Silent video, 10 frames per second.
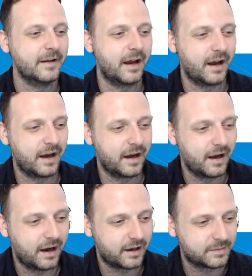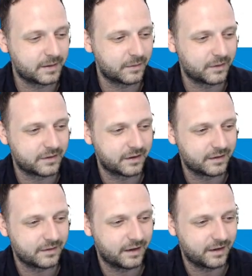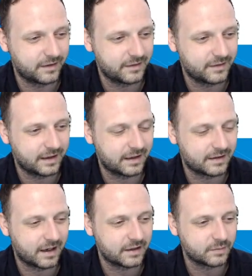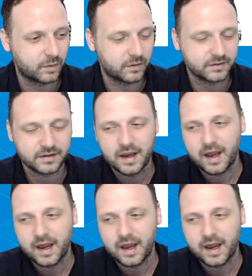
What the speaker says: Hard to pick the ones that they get the highest ones.